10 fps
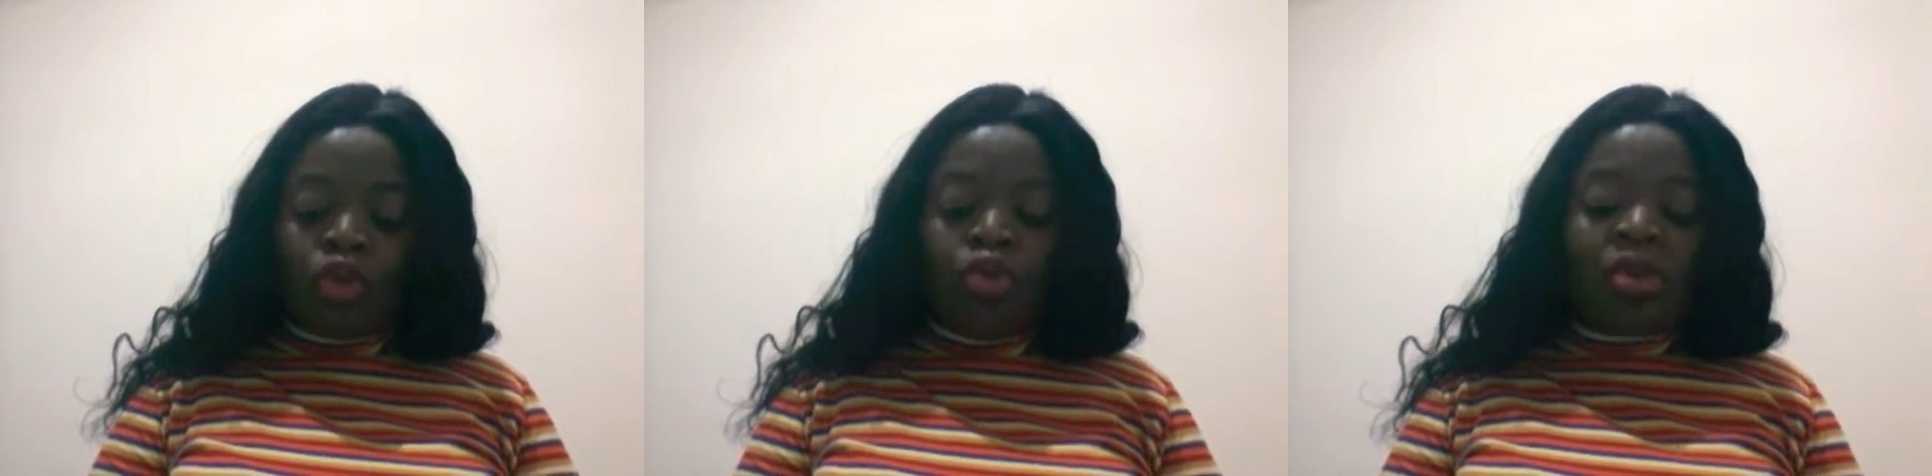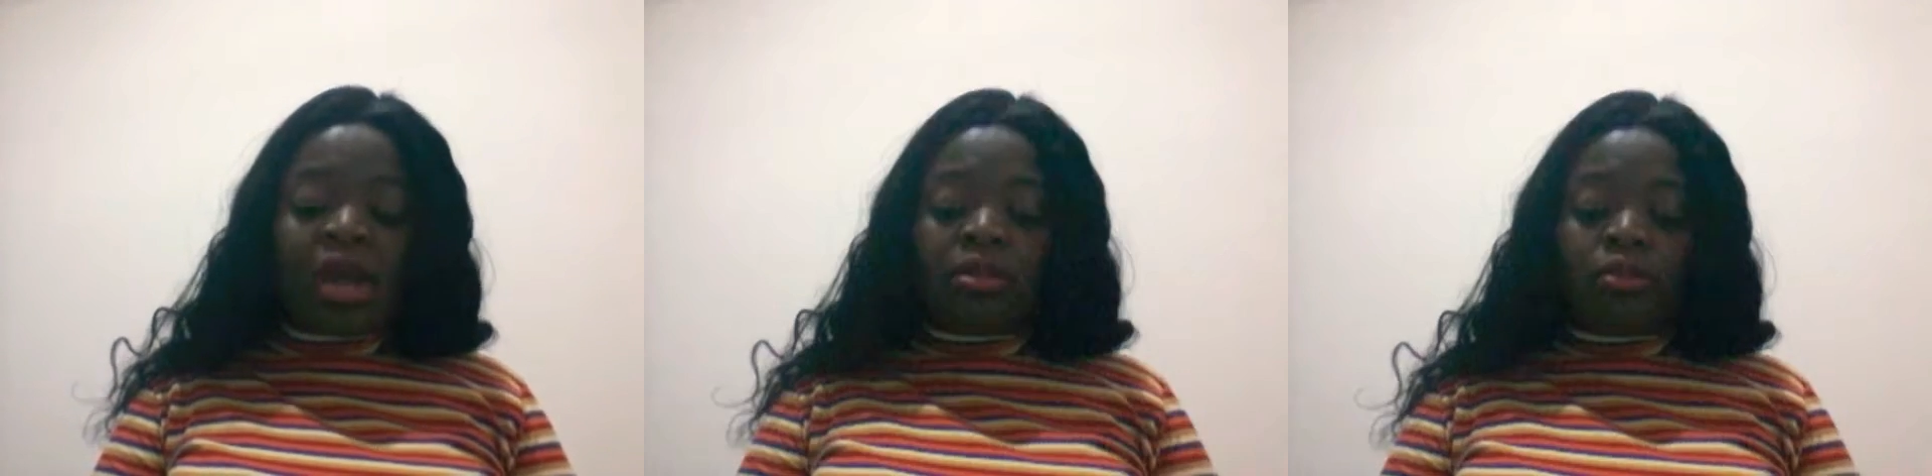you
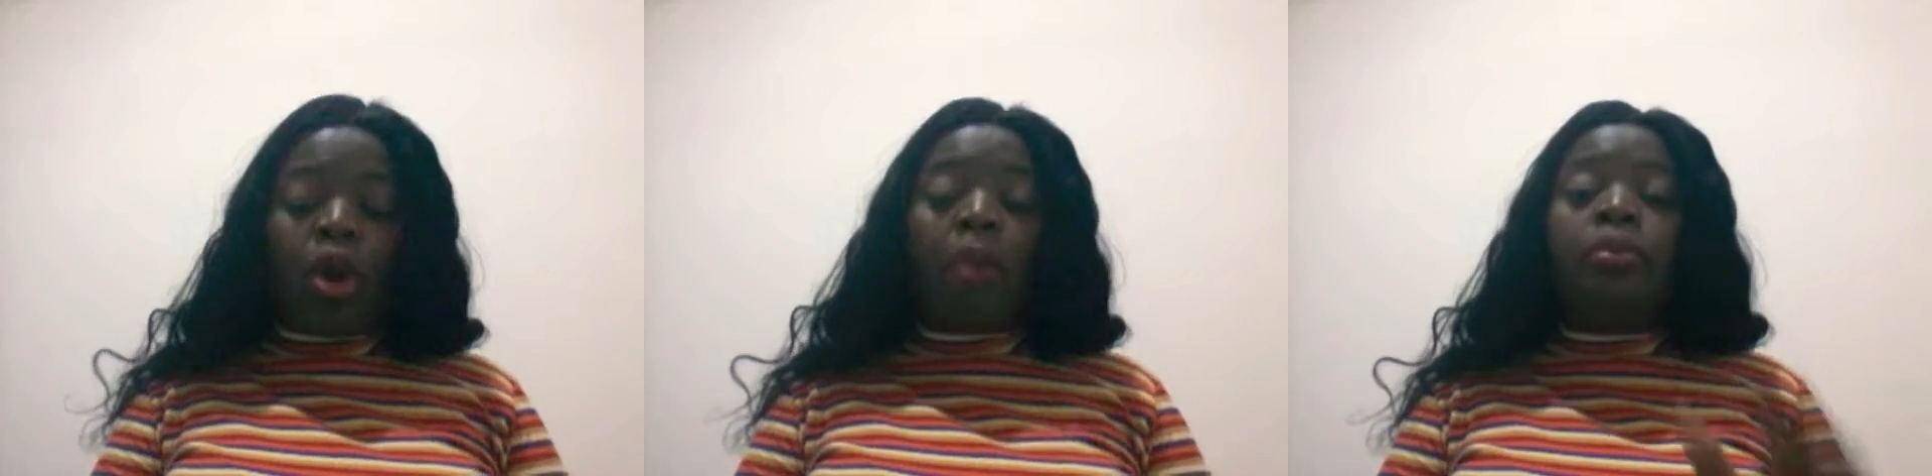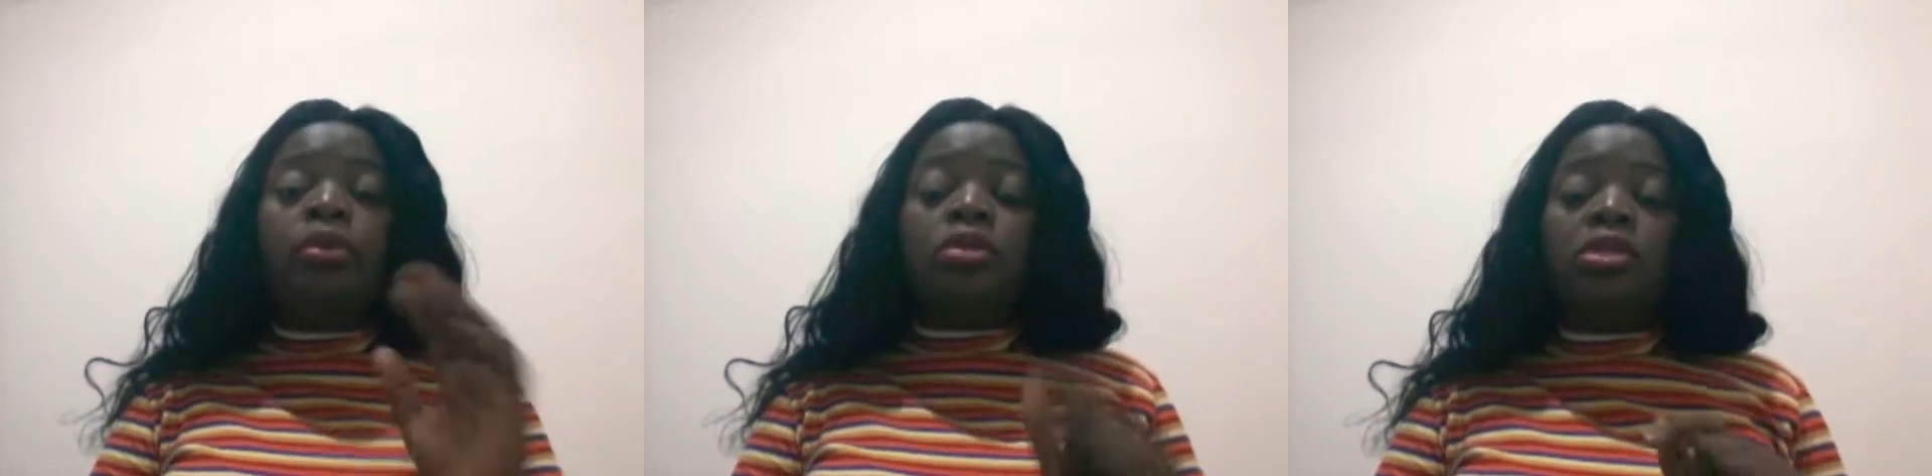can
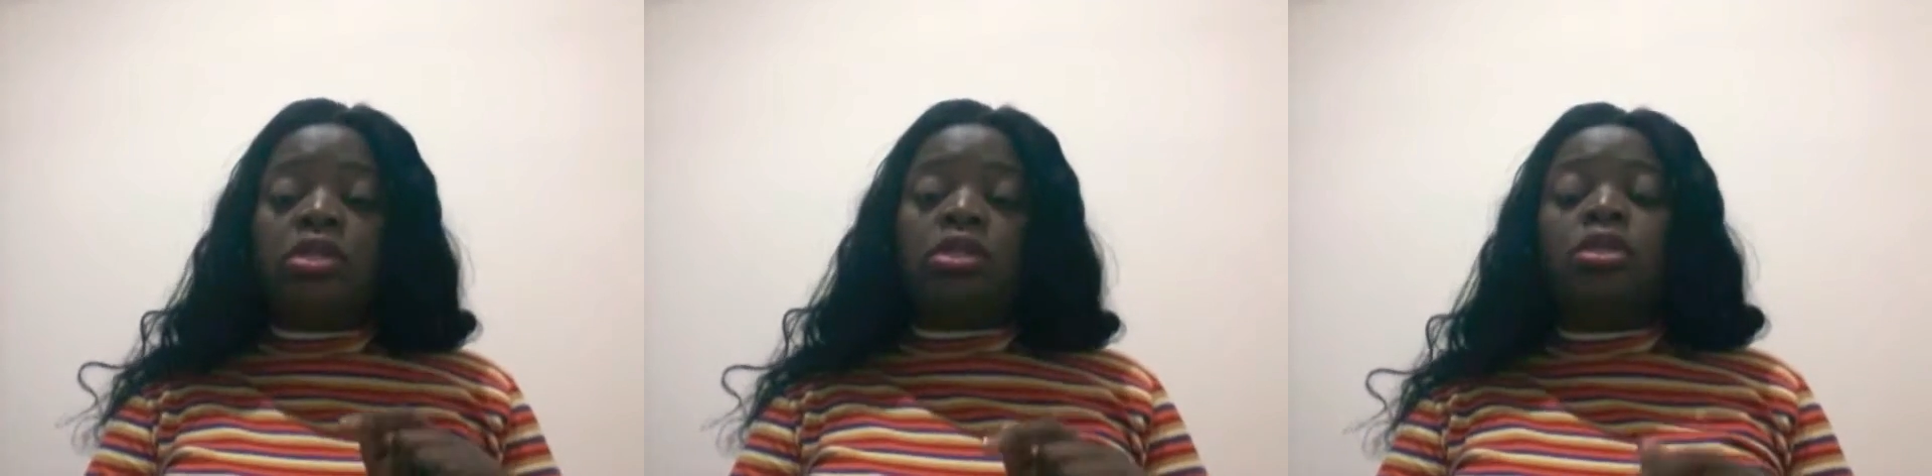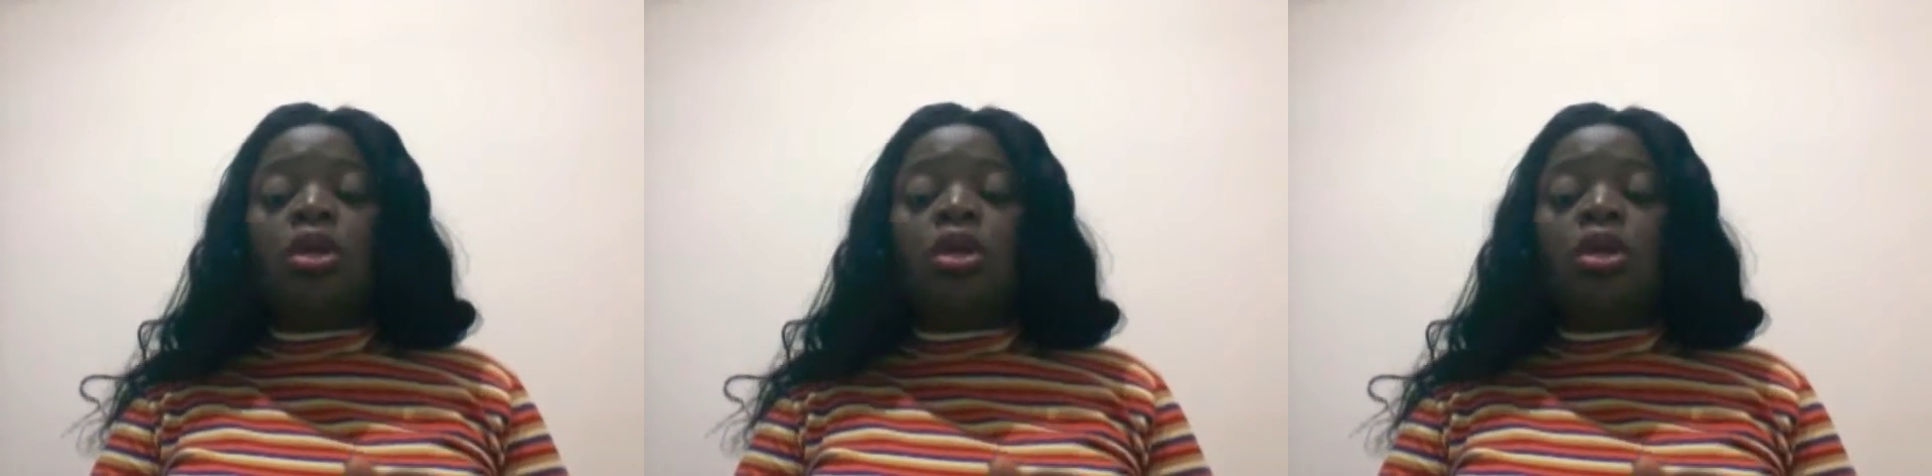upload it